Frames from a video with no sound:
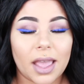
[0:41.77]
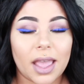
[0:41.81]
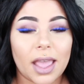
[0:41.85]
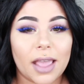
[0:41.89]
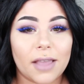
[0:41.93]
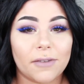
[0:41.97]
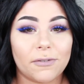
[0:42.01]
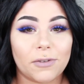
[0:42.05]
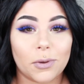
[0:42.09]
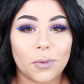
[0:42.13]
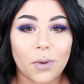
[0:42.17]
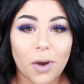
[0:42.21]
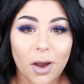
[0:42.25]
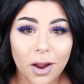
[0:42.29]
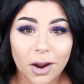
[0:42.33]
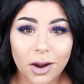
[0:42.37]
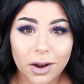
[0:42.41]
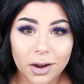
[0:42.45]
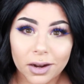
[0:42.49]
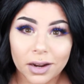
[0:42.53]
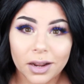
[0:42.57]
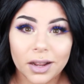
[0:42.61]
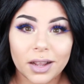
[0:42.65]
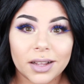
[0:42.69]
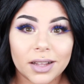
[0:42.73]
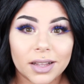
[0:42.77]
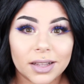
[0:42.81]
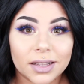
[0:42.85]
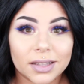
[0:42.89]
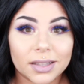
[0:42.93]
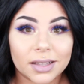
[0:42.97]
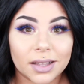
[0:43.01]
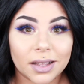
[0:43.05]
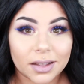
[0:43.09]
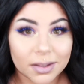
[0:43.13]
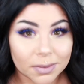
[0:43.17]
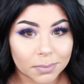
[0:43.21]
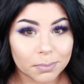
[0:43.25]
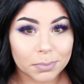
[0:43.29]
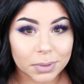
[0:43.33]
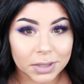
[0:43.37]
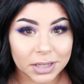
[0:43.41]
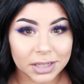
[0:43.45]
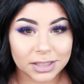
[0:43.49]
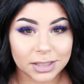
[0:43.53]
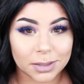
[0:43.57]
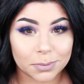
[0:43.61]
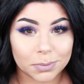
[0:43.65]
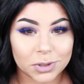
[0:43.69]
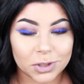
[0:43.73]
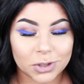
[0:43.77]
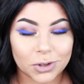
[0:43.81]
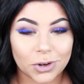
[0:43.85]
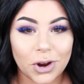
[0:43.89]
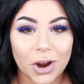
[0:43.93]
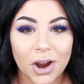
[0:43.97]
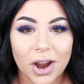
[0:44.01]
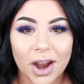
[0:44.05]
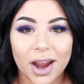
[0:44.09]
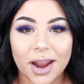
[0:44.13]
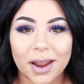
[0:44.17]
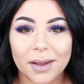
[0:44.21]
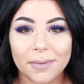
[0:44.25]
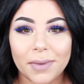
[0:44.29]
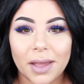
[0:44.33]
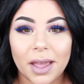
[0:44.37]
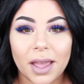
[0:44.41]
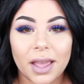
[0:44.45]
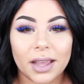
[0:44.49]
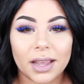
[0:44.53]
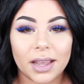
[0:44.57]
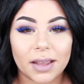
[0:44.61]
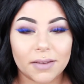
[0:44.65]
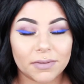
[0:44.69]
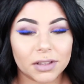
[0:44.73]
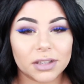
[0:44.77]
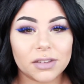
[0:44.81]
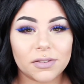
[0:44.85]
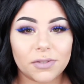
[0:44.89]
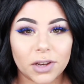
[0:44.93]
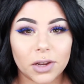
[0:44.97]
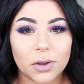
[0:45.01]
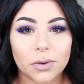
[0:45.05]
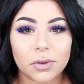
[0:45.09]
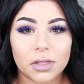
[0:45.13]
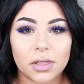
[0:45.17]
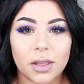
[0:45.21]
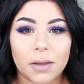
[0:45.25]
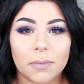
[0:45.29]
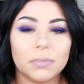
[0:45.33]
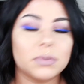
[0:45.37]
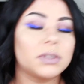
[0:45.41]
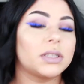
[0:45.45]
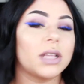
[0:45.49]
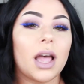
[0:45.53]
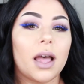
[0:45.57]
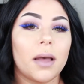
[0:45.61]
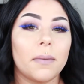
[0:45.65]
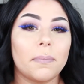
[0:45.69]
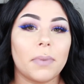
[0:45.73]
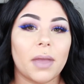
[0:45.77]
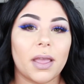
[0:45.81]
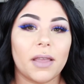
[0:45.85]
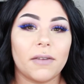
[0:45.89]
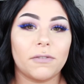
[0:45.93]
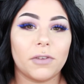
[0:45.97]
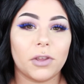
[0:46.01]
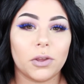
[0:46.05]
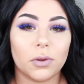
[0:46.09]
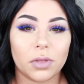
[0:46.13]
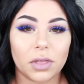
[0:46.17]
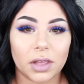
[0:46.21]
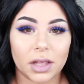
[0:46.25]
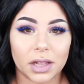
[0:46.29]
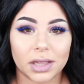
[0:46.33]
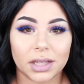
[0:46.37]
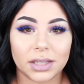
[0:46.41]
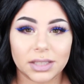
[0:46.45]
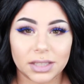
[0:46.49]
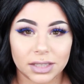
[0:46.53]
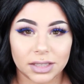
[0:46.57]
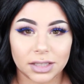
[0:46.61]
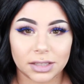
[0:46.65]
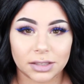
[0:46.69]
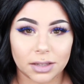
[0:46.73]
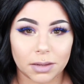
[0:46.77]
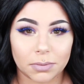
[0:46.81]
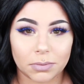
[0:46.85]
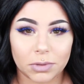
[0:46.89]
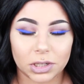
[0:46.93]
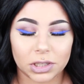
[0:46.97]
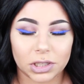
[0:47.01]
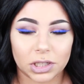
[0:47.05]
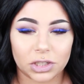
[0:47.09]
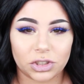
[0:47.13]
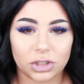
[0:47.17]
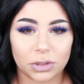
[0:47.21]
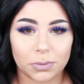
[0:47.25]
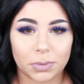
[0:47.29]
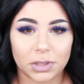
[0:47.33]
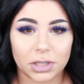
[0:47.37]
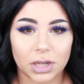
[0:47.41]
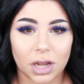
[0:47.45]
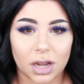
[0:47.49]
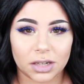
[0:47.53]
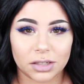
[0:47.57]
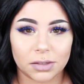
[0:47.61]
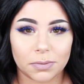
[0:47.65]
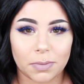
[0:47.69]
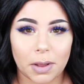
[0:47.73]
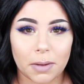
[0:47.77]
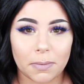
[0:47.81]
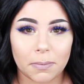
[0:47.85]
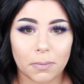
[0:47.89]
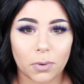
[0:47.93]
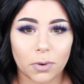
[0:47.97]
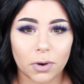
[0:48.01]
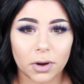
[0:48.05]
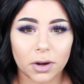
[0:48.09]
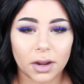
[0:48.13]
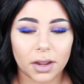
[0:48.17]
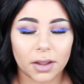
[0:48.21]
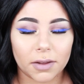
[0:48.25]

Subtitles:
If you are, please subscribe, give this video a thumbs up if you think this is a subject that should be talked about more.